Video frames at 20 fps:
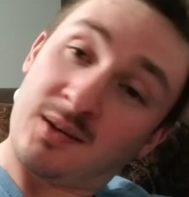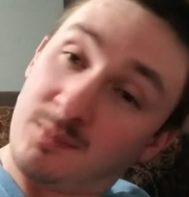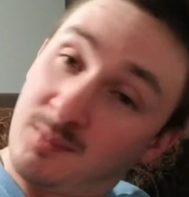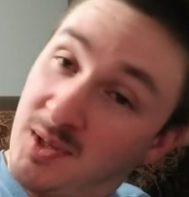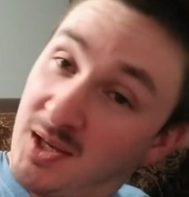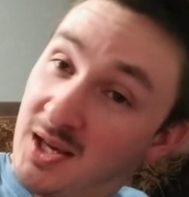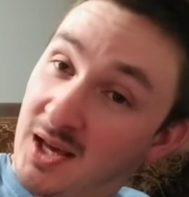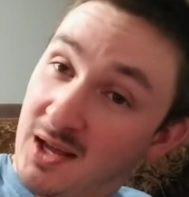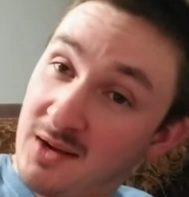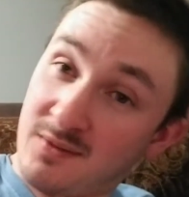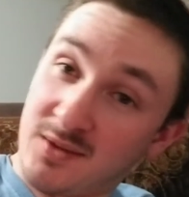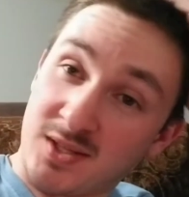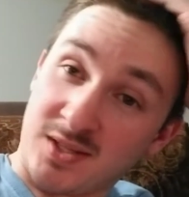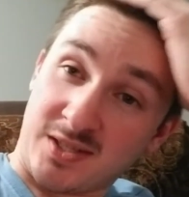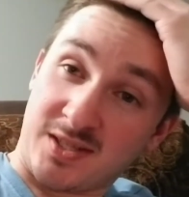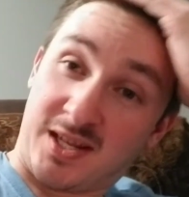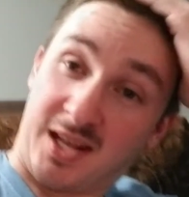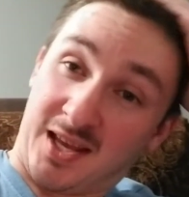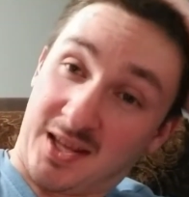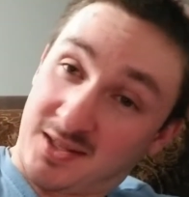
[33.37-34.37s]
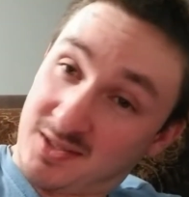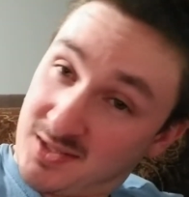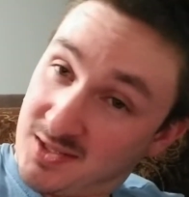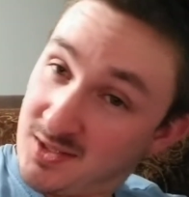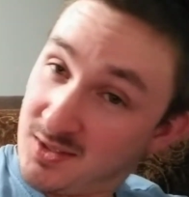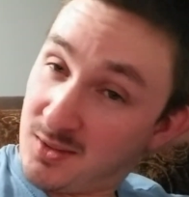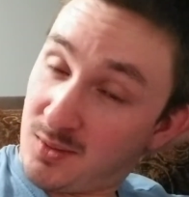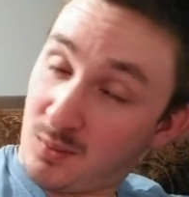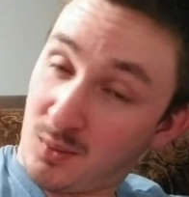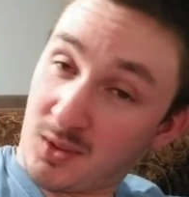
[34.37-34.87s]
been kind of in a
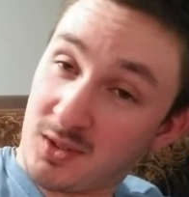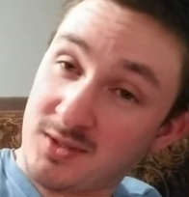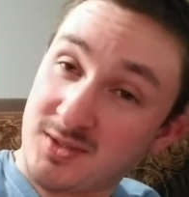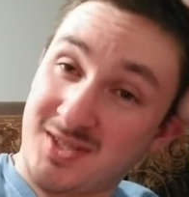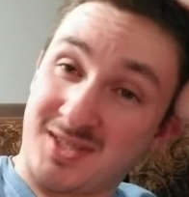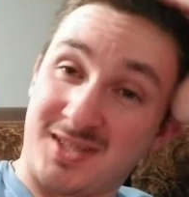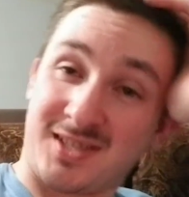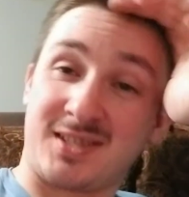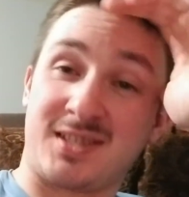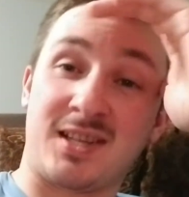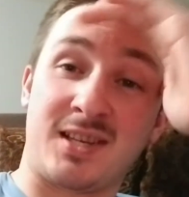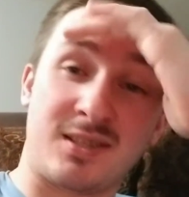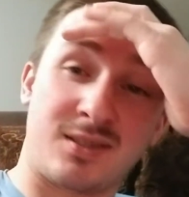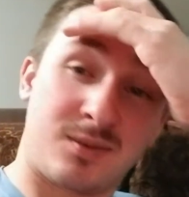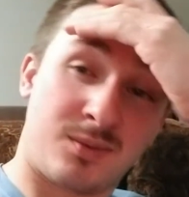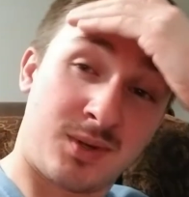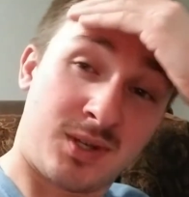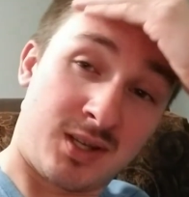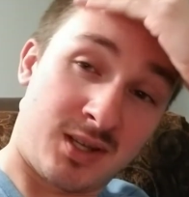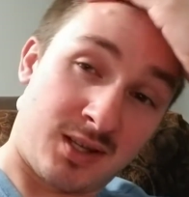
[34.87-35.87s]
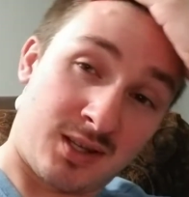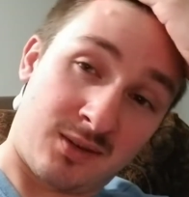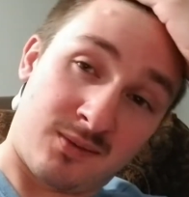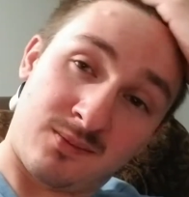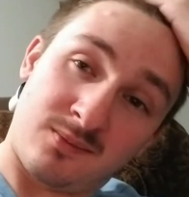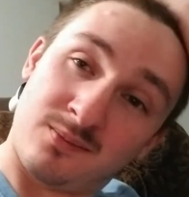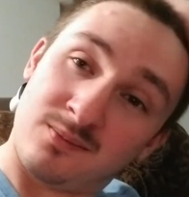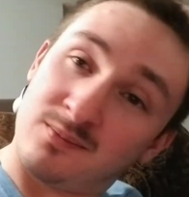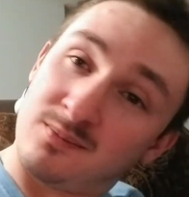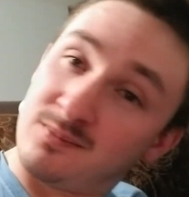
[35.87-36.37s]
standstill, working 6 days a week,
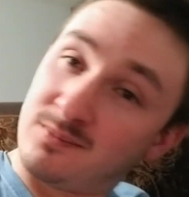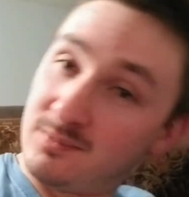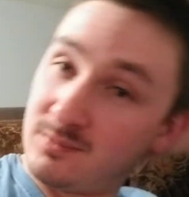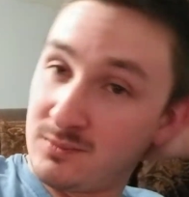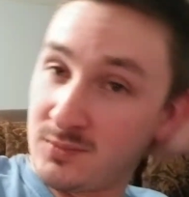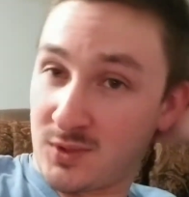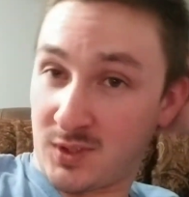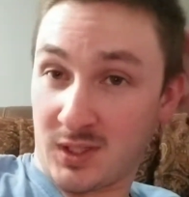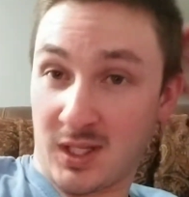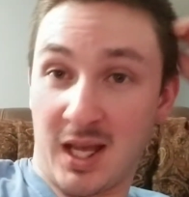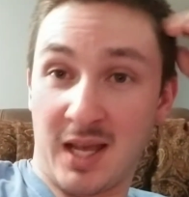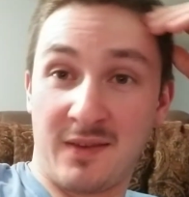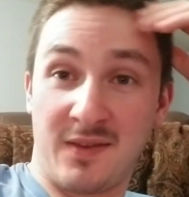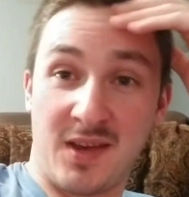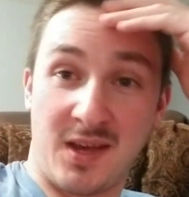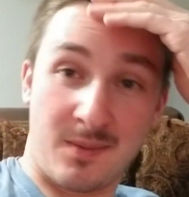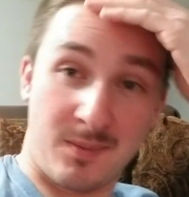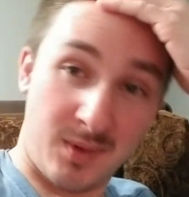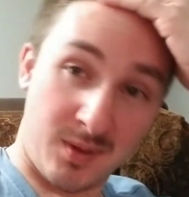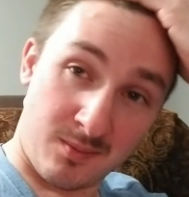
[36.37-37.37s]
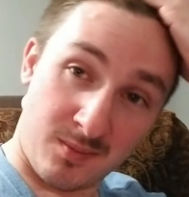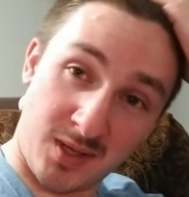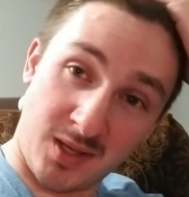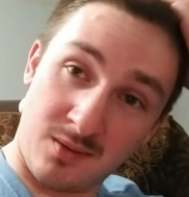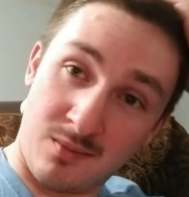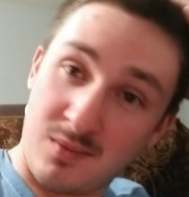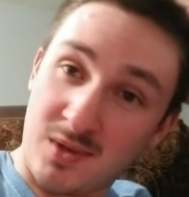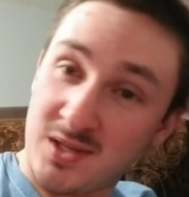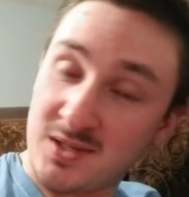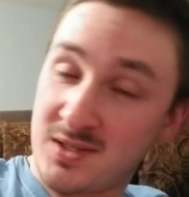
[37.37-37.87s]
with life happening,
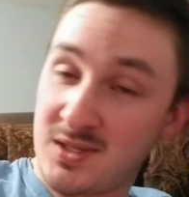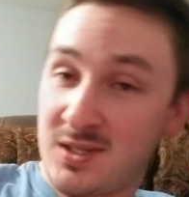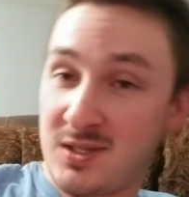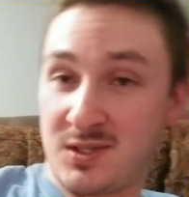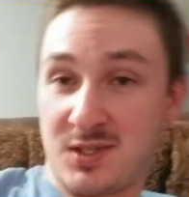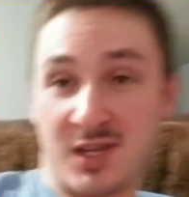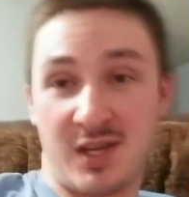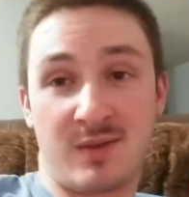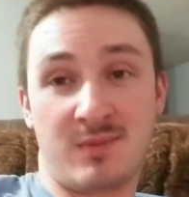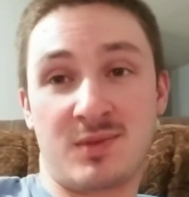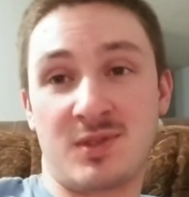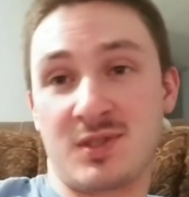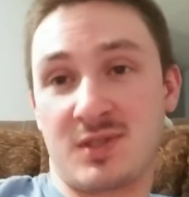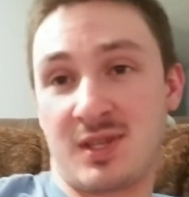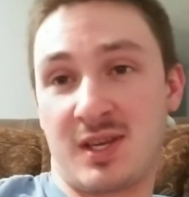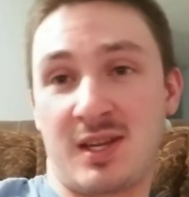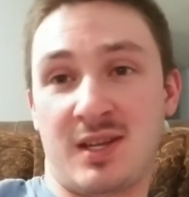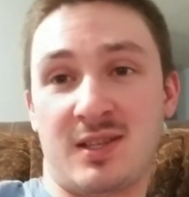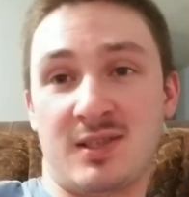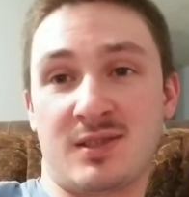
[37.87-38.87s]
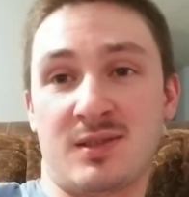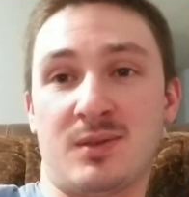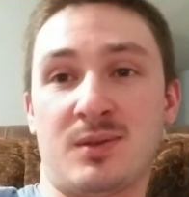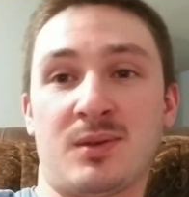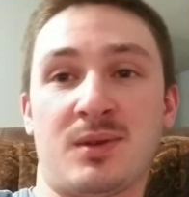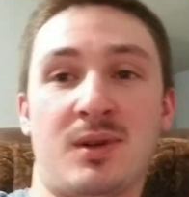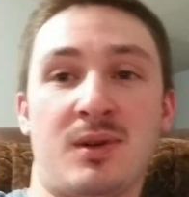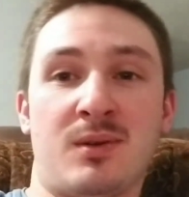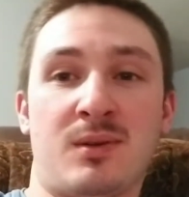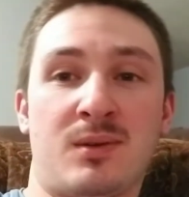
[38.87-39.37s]
being busy. James just had his little
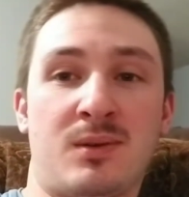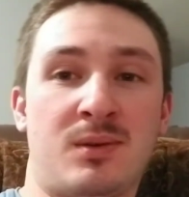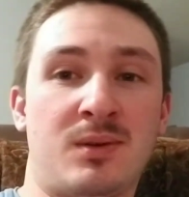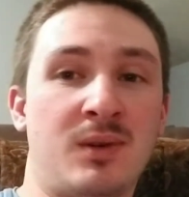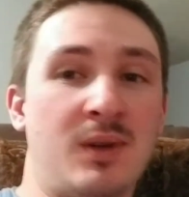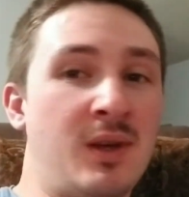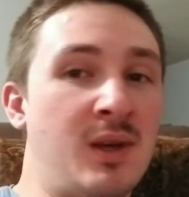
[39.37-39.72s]
girl.